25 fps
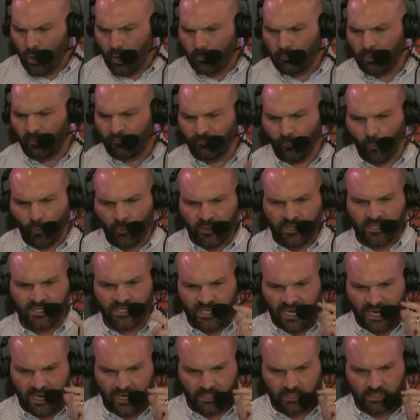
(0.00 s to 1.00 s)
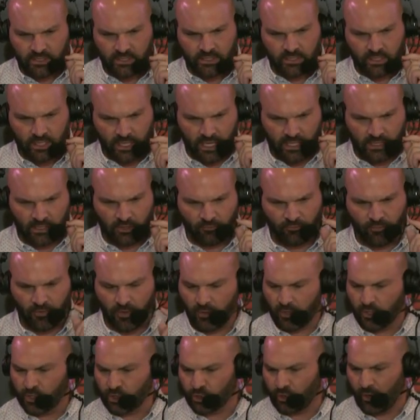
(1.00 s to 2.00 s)
Before the Saints hit the
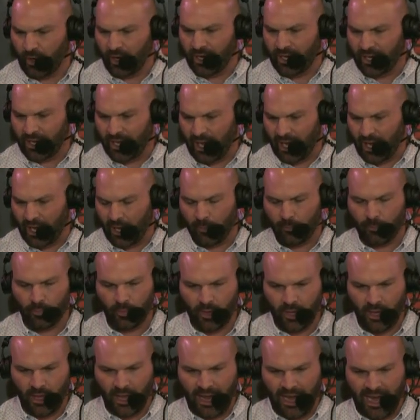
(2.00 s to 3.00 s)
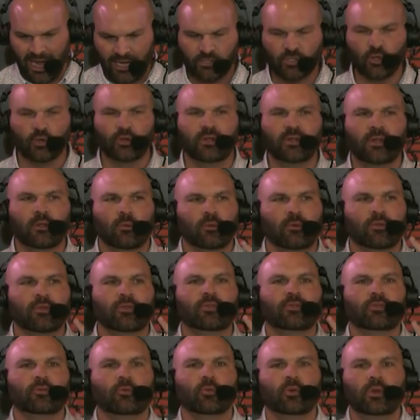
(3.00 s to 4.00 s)
field in training camp, I, I told you there were
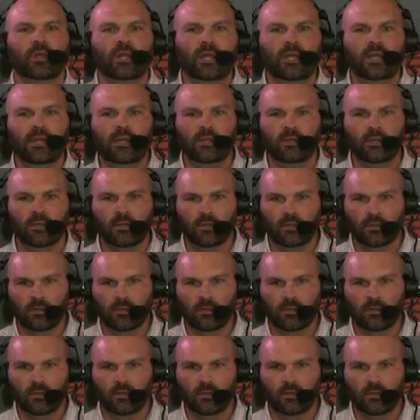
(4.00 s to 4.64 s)
three